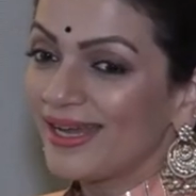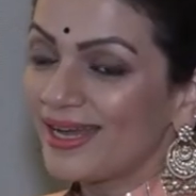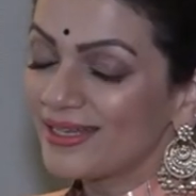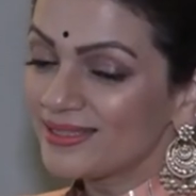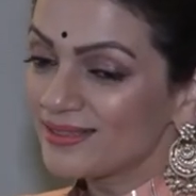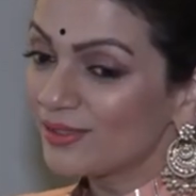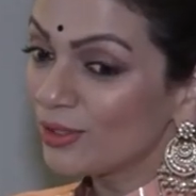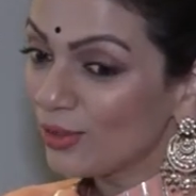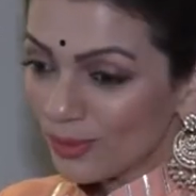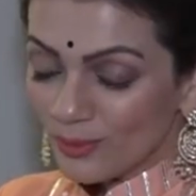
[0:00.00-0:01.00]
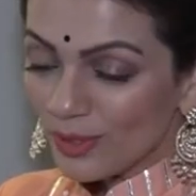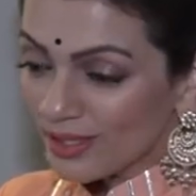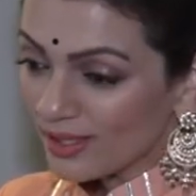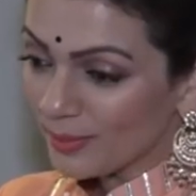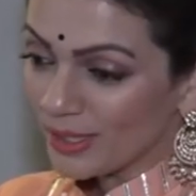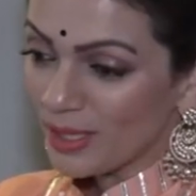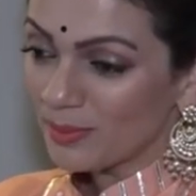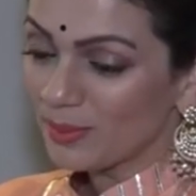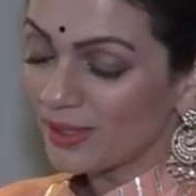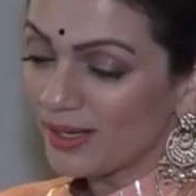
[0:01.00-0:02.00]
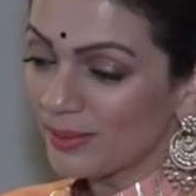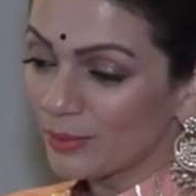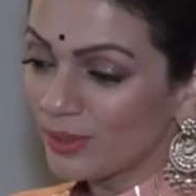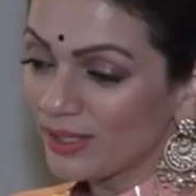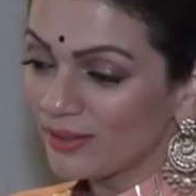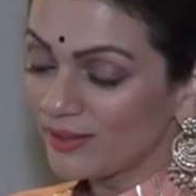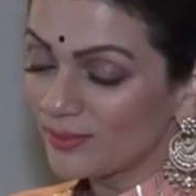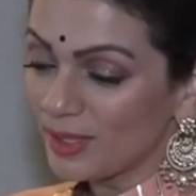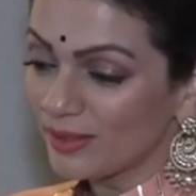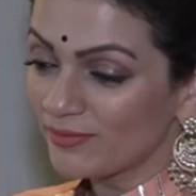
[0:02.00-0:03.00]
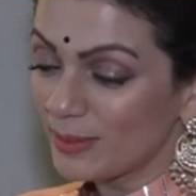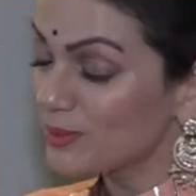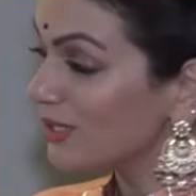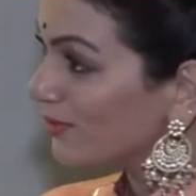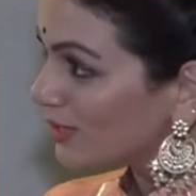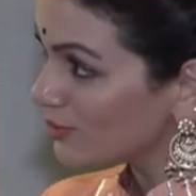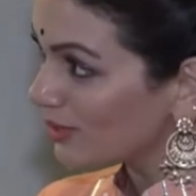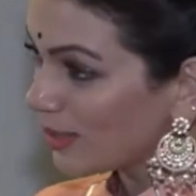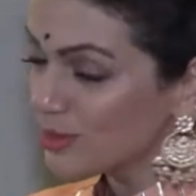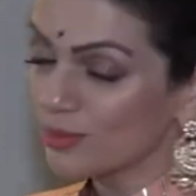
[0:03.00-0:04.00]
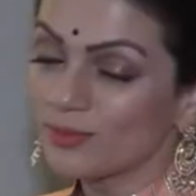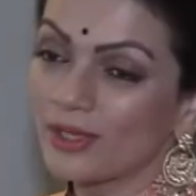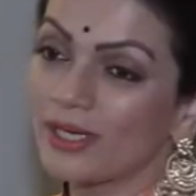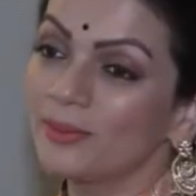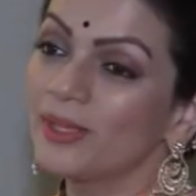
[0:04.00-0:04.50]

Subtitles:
And a lot of work coming up. I'm doing a web series on Amazon Prime.